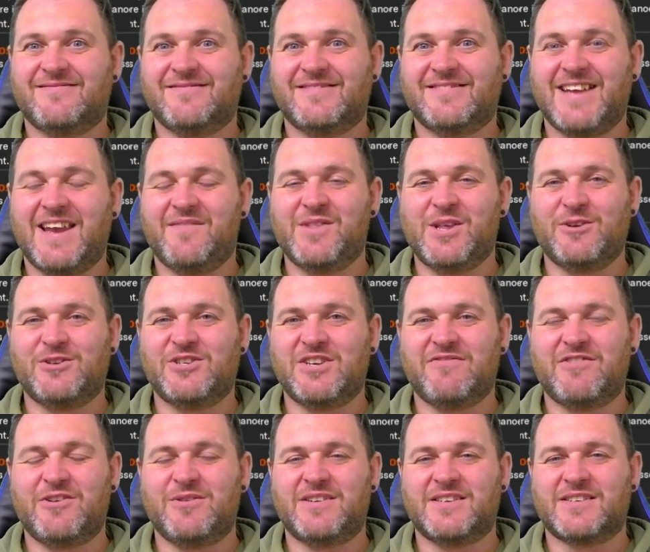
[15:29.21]
Even though
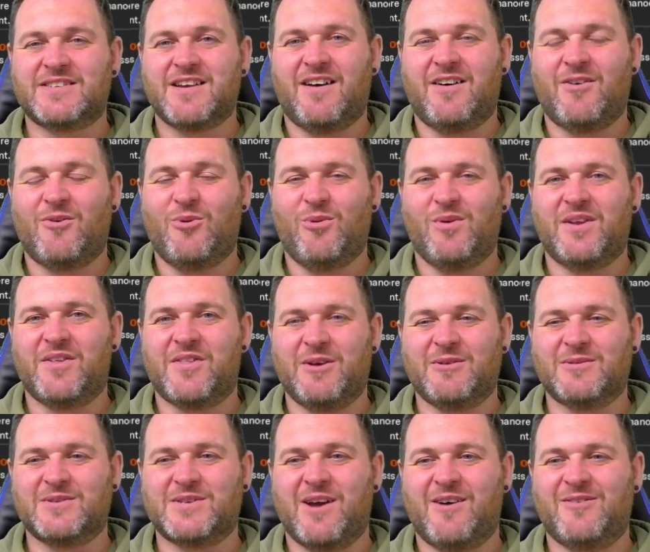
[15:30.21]
Giroud has got all of
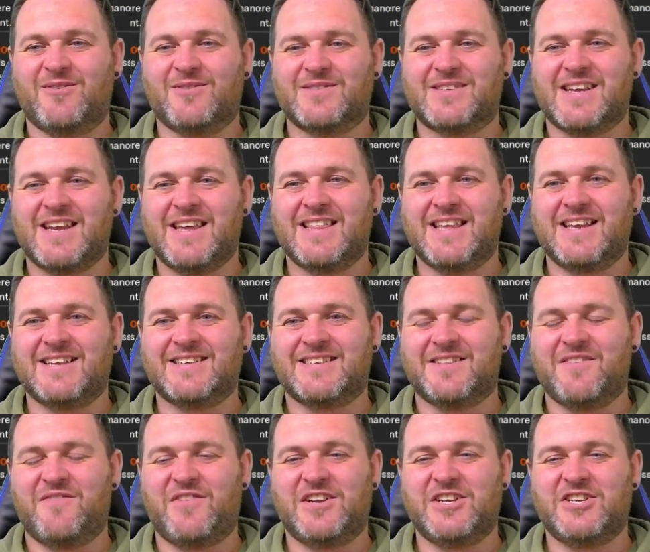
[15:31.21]
those goals, he thinks that
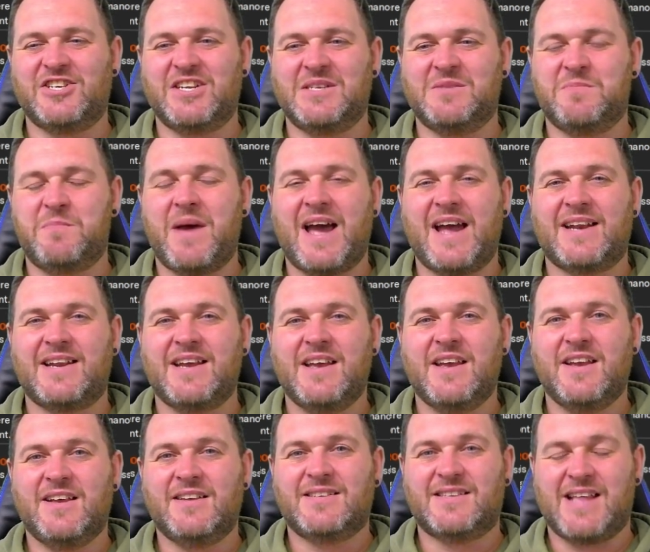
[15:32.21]
the finishing is bad.
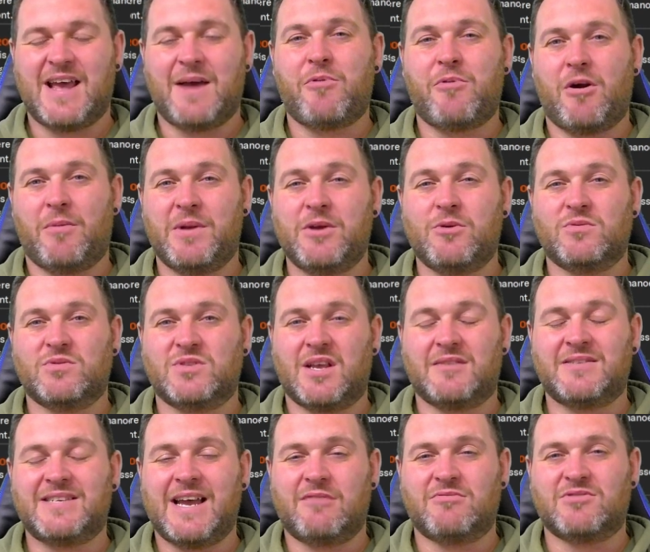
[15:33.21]
So that probably also
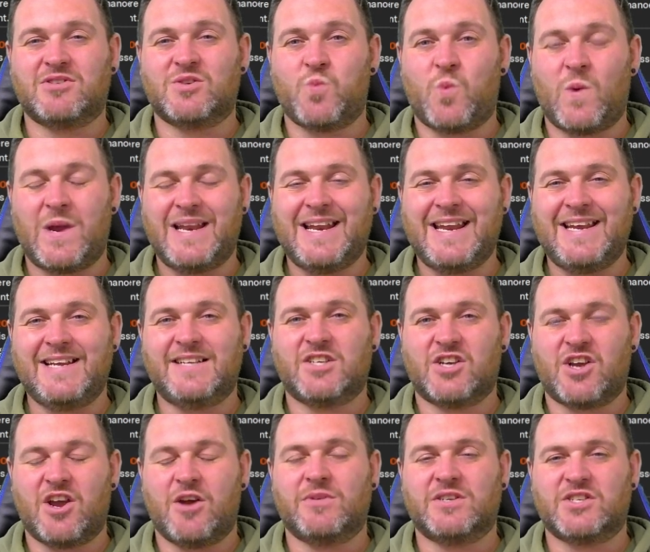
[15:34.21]
tells us we need to
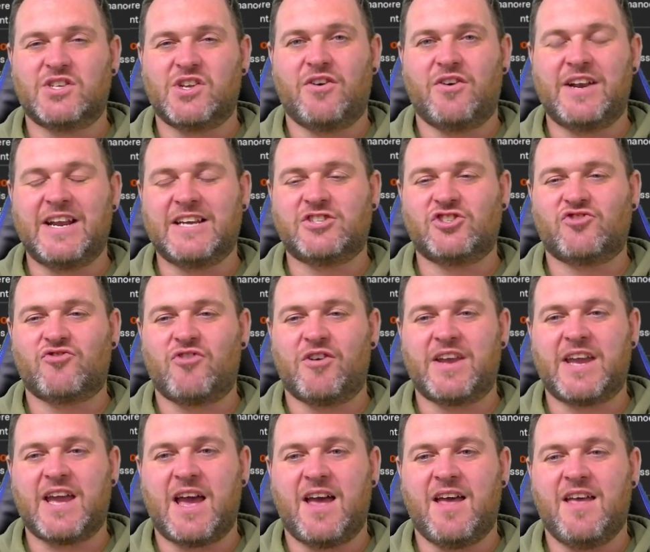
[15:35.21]
go and sign a
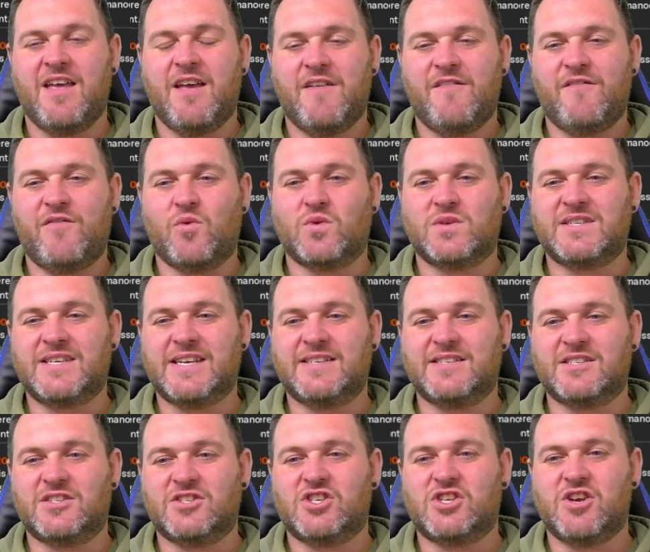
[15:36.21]
striker for
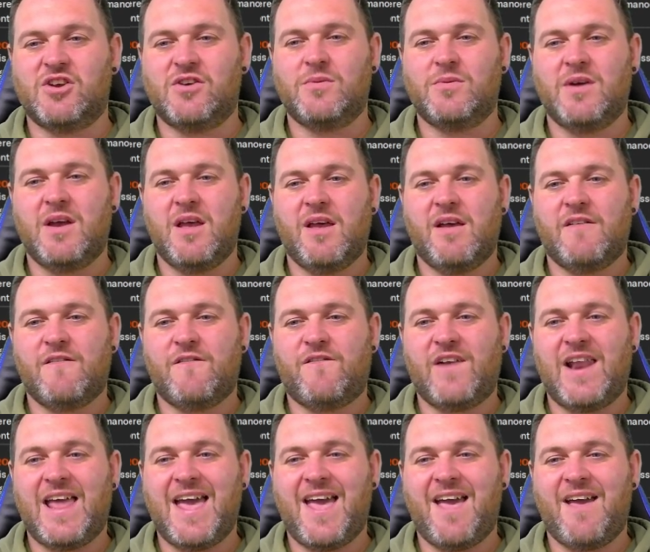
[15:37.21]
season 2.
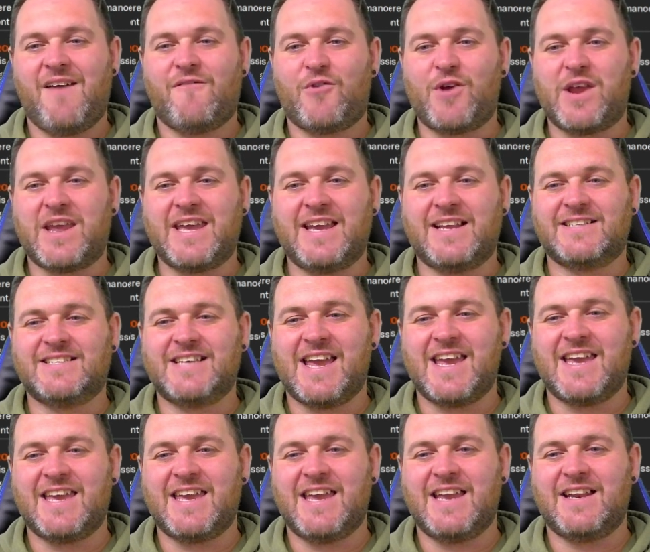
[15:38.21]
Flair, free kick
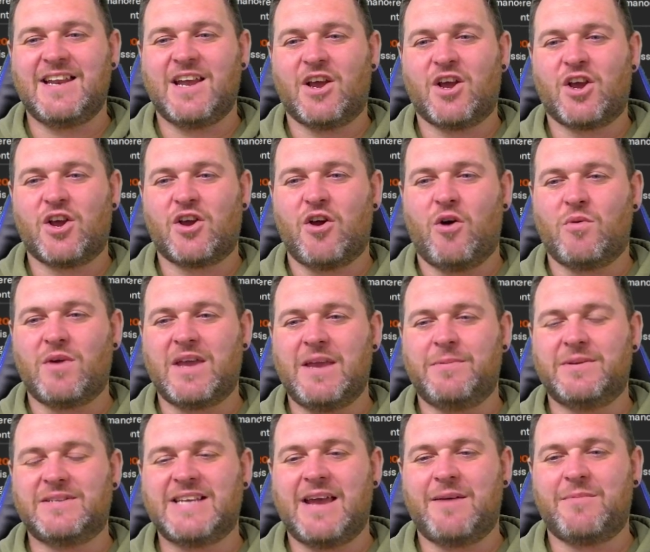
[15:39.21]
taking,
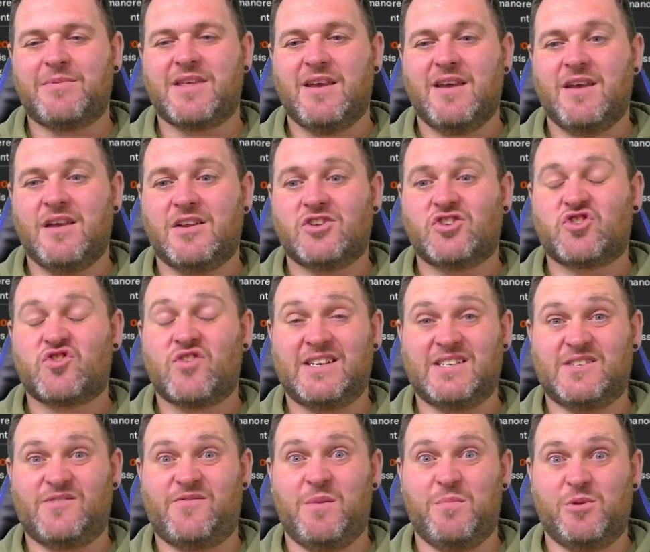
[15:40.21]
goalkeeper depth,
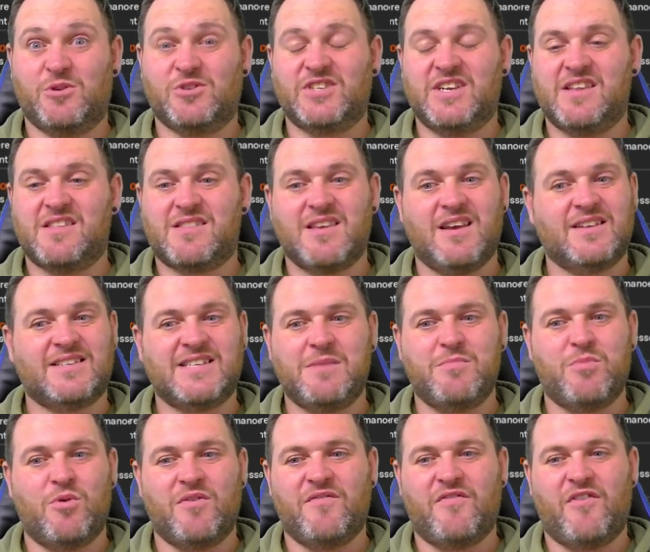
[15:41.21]
transfer budget,
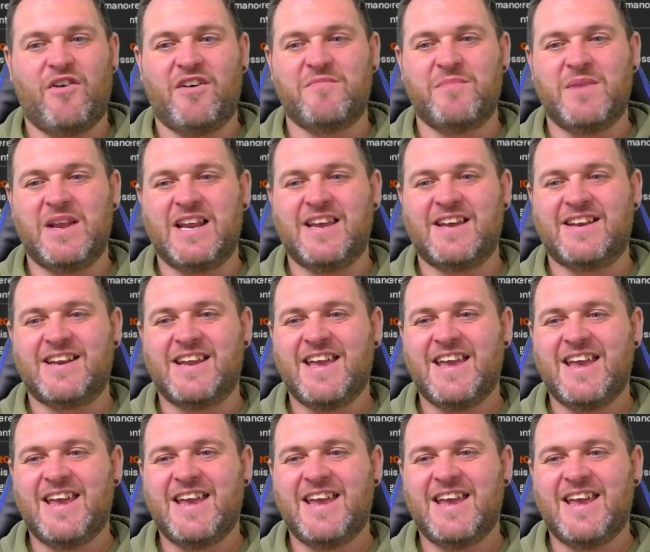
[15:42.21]
13.5 million.